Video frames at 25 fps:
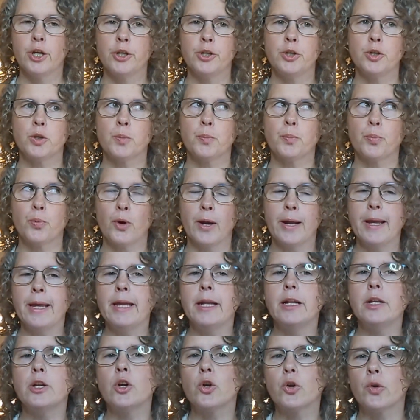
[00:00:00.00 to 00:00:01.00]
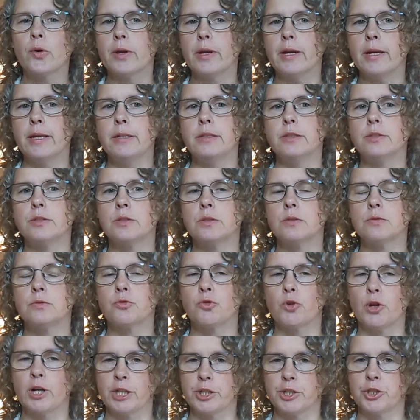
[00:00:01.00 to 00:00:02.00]
your brain creates
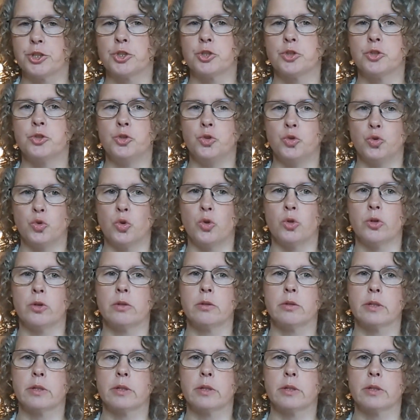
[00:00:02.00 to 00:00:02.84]
fresh neural